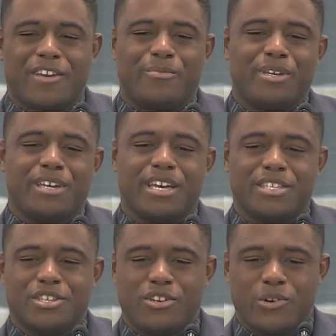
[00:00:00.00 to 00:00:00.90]

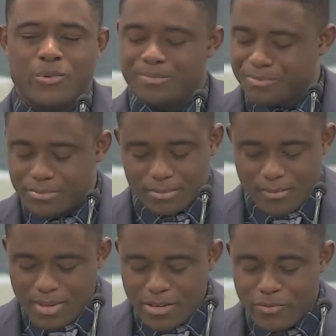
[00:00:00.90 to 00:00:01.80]
because, you know,
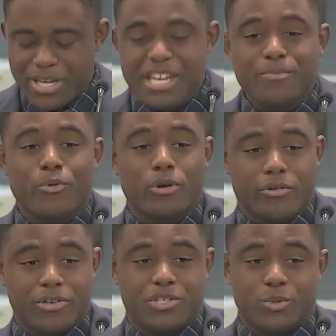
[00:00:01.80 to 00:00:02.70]
we need more
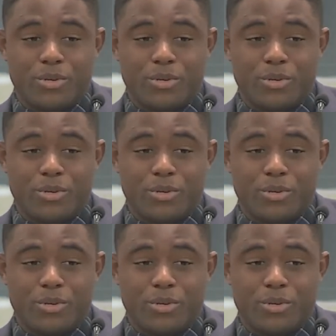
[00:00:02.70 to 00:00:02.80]
Christians.